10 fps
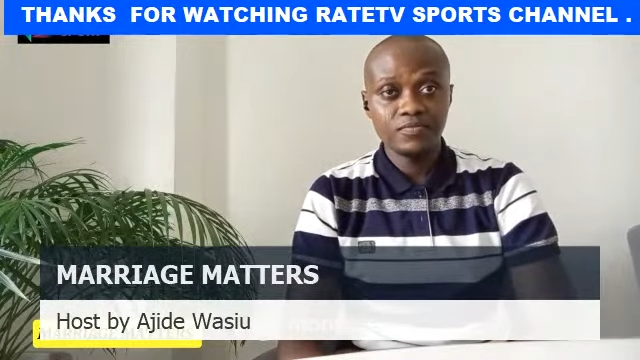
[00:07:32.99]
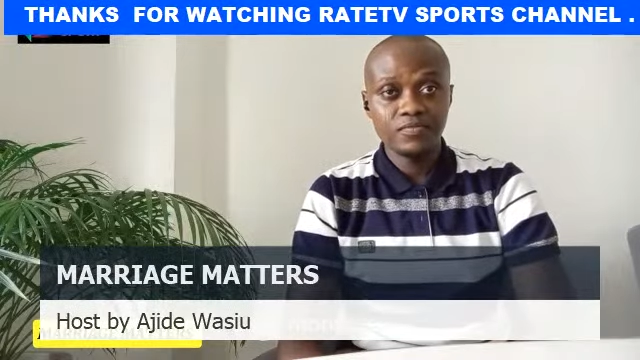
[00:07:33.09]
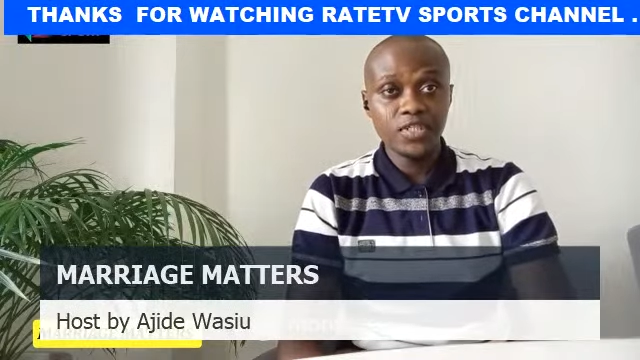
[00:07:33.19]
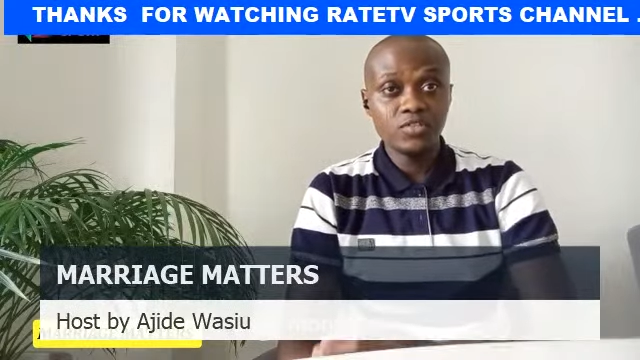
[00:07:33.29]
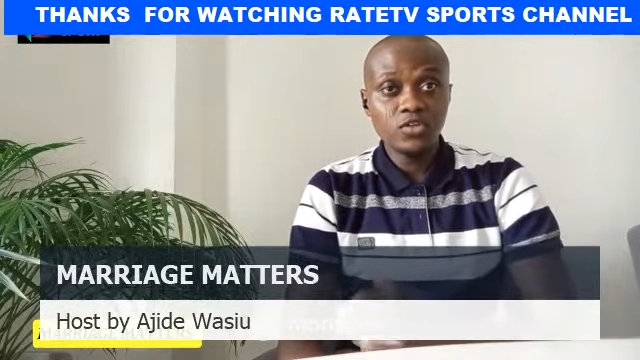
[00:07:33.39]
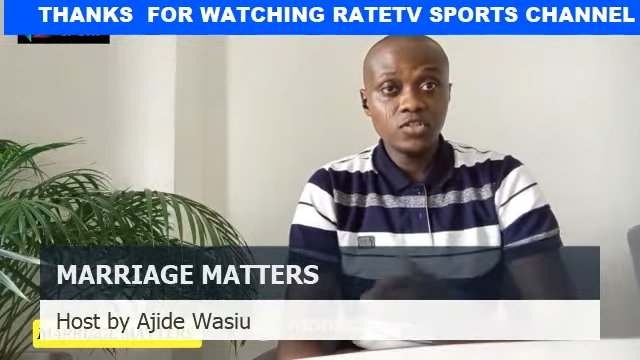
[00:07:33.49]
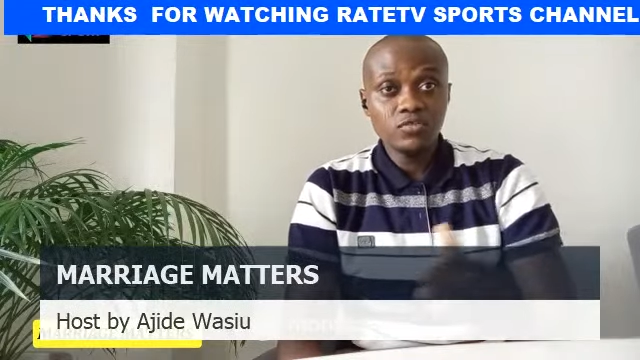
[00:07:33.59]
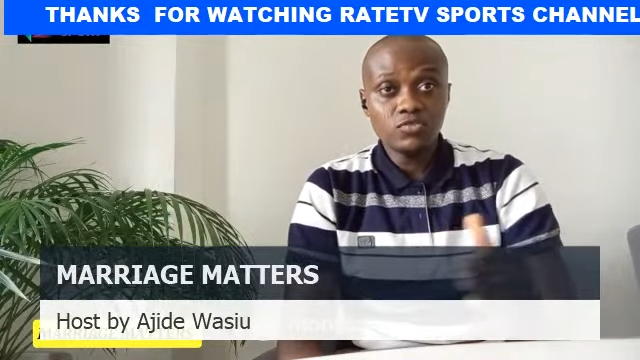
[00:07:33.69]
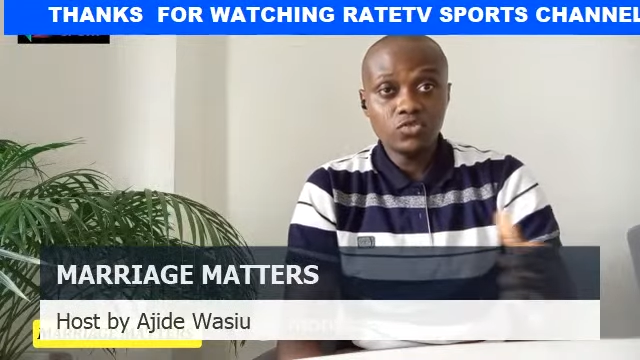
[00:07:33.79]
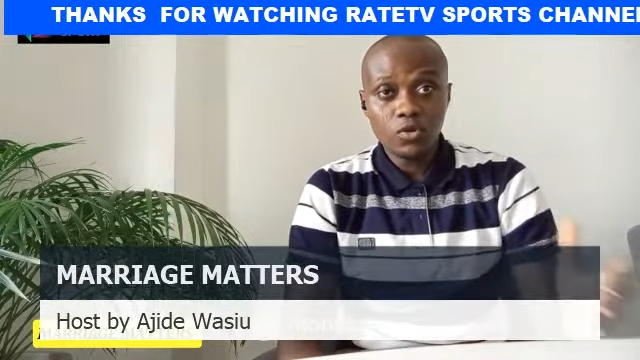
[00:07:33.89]
There's nothing to
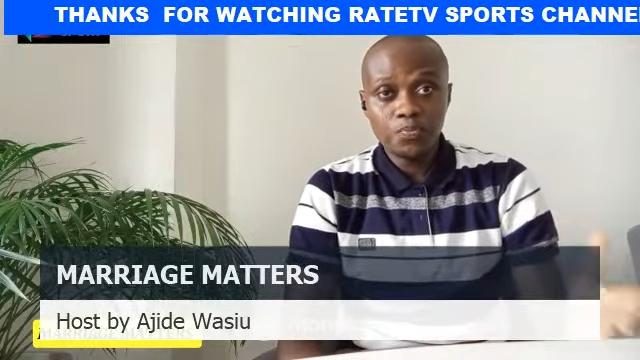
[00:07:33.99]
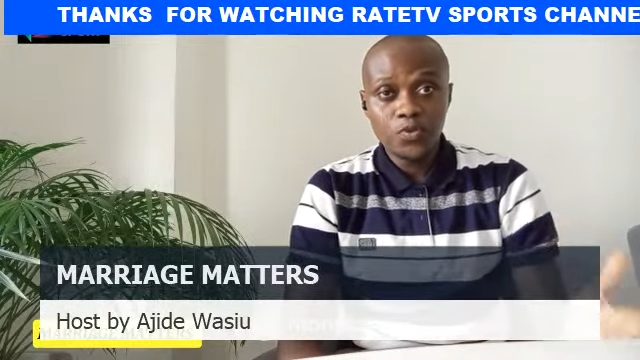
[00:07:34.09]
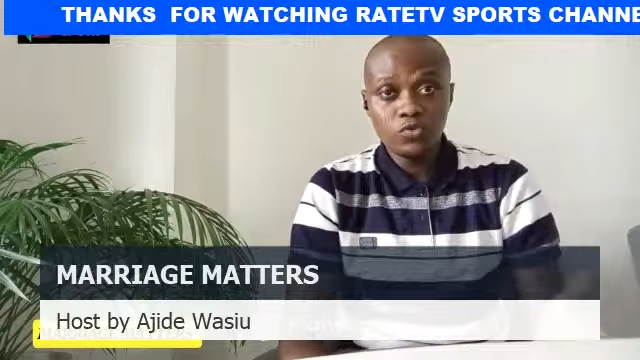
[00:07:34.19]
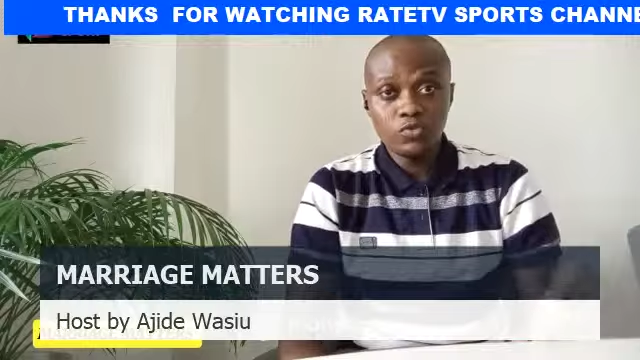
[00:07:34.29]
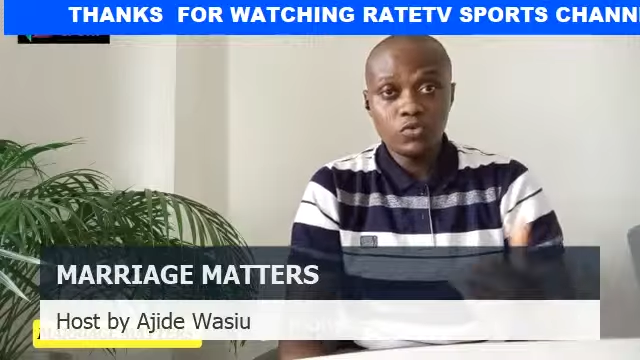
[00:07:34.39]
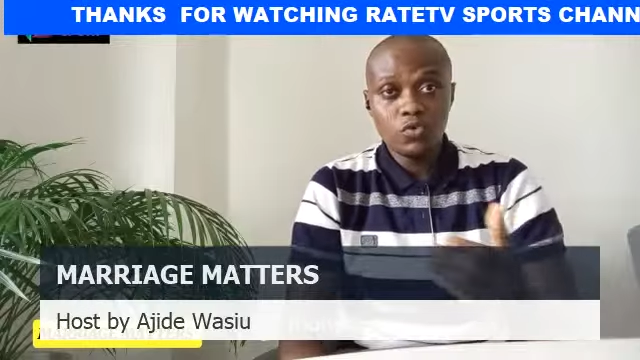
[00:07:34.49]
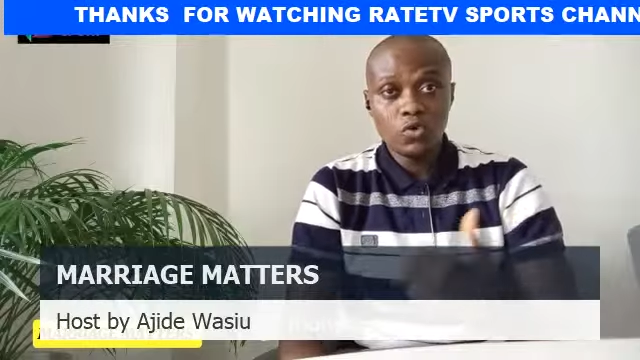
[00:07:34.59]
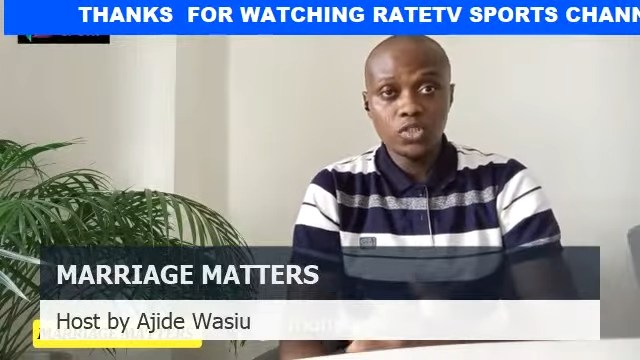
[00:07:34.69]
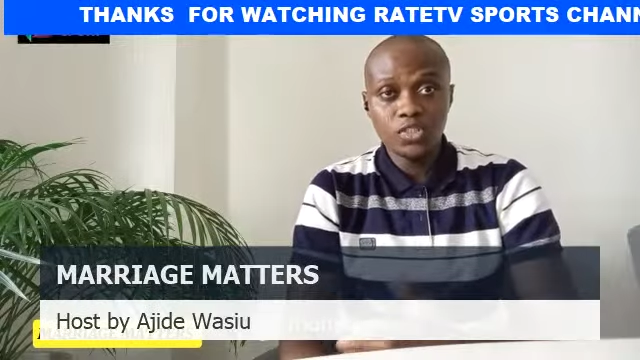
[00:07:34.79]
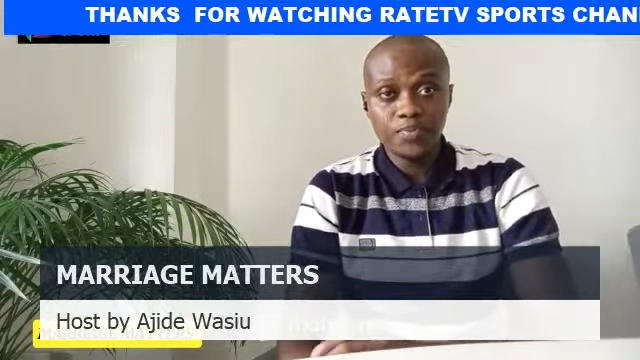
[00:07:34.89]
stop you to
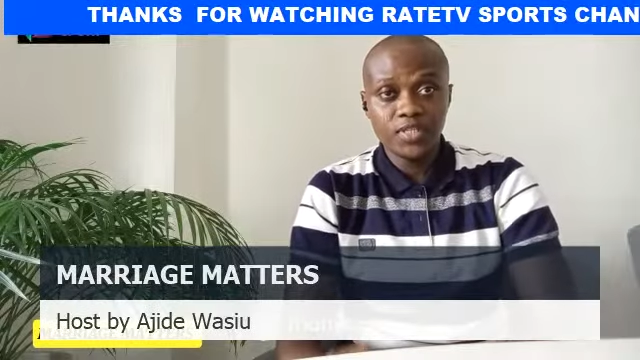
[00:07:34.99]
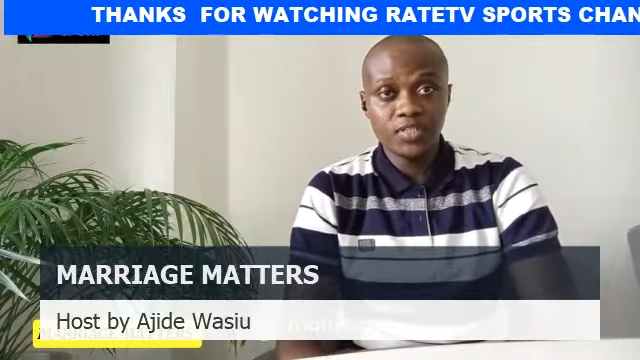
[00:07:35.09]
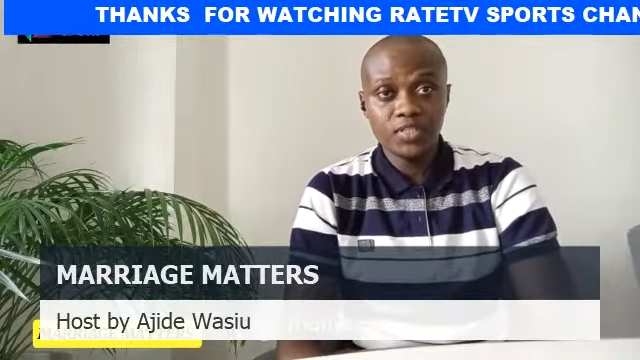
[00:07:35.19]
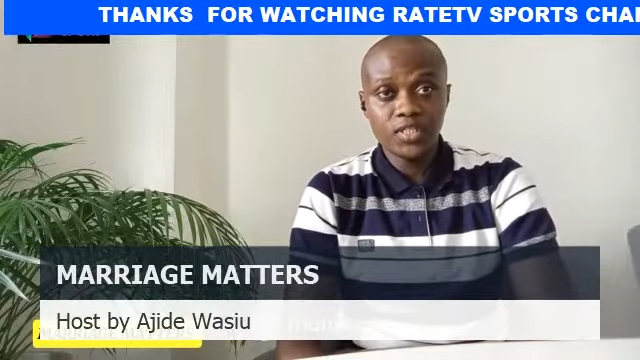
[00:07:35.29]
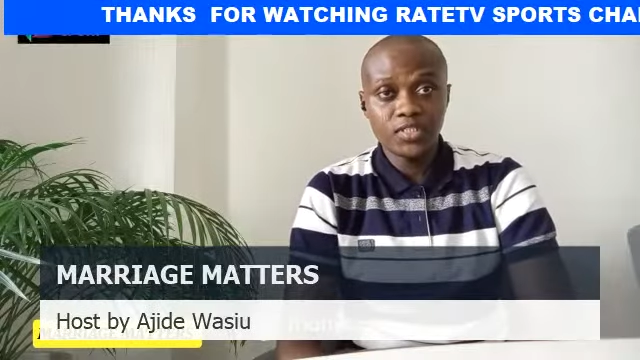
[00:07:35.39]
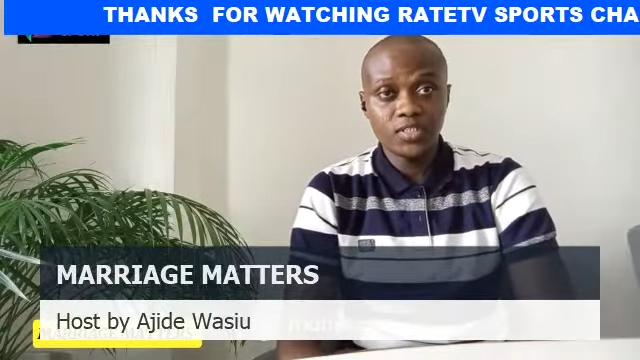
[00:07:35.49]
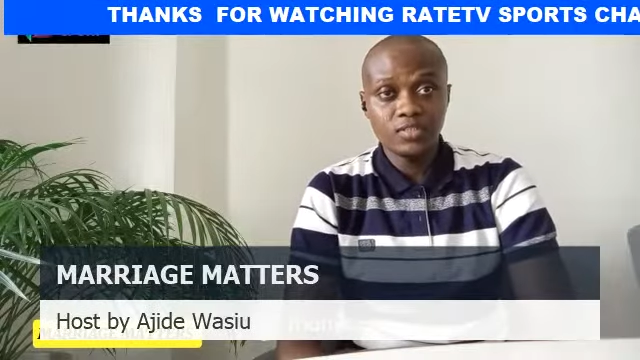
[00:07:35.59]
call the person that,